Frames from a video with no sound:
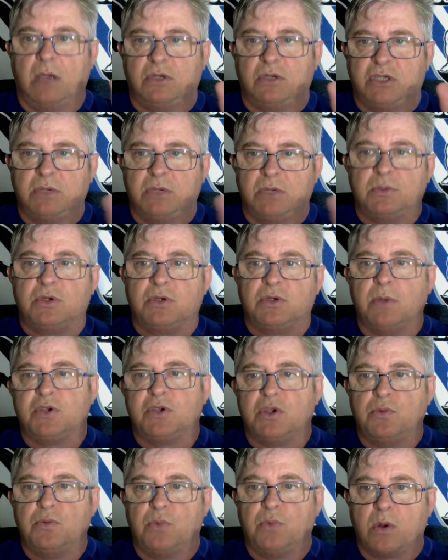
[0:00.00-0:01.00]

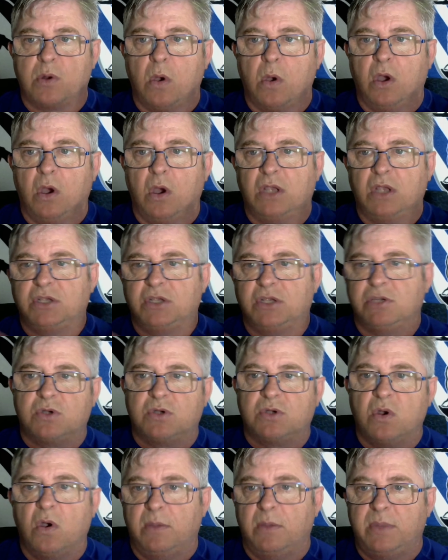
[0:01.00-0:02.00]
subscription required,
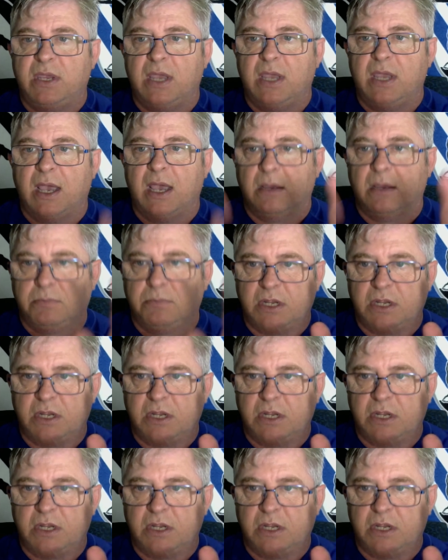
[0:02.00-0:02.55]
subscribe here,